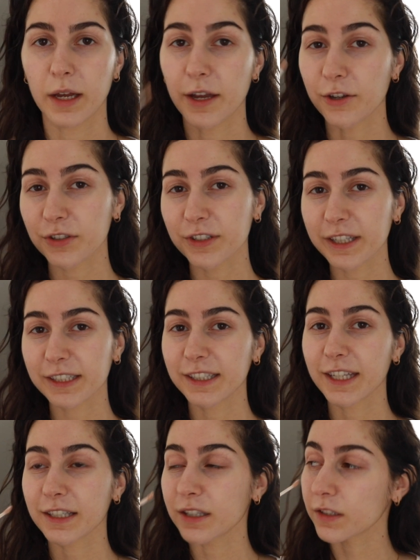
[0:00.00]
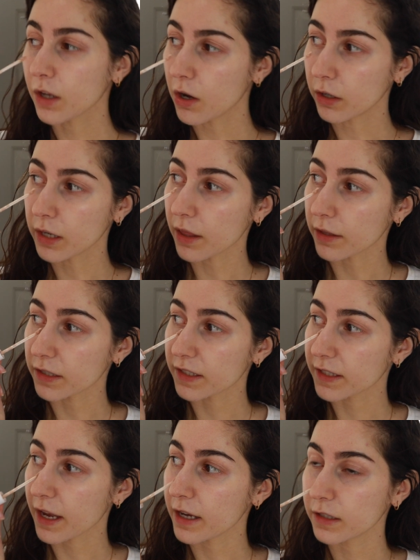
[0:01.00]
I also like to take this on the
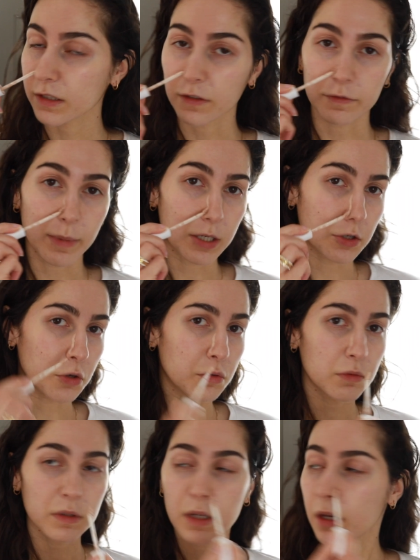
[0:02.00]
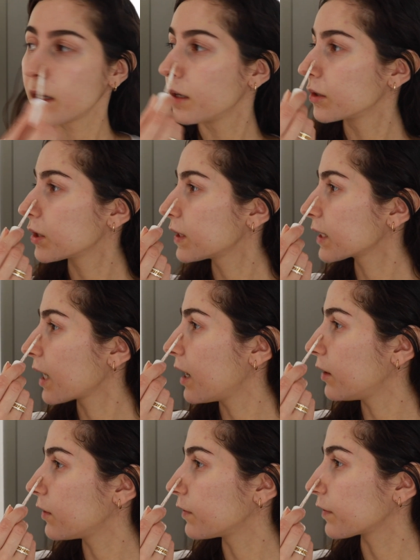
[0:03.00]
sides of my nose just to
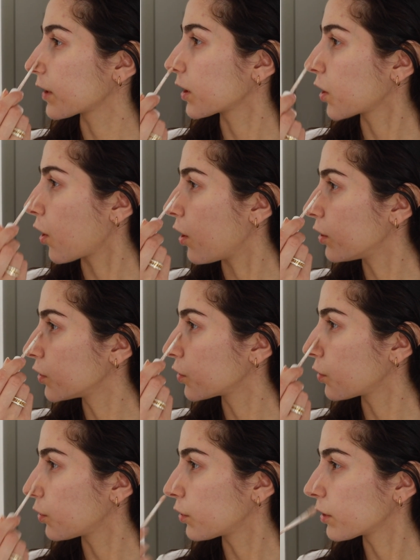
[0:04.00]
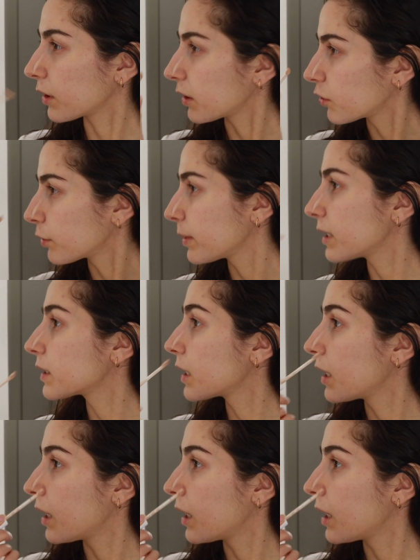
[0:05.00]
kind of contour a little bit,